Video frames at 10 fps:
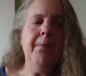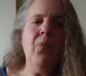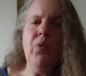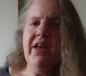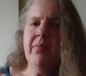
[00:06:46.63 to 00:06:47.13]

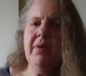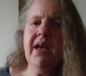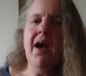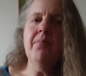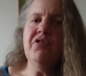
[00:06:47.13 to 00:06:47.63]
we can
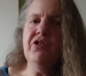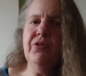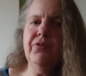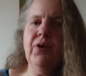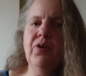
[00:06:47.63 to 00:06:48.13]
become too
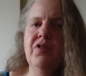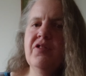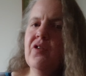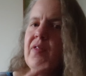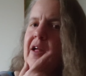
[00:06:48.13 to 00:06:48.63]

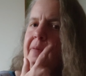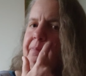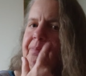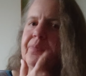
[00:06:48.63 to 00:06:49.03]
focused on that,